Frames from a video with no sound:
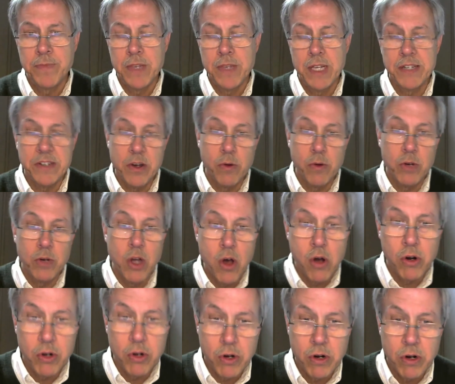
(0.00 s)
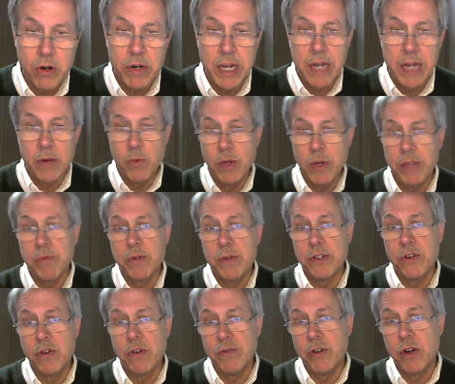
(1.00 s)
It's no longer, in a with
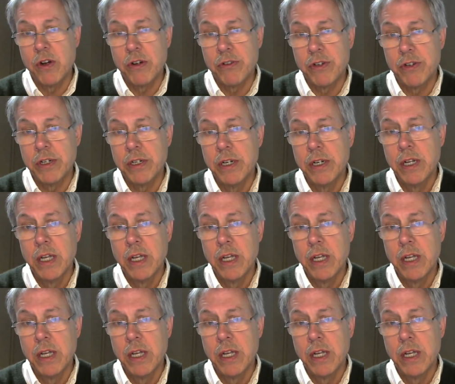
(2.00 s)
reserve auction,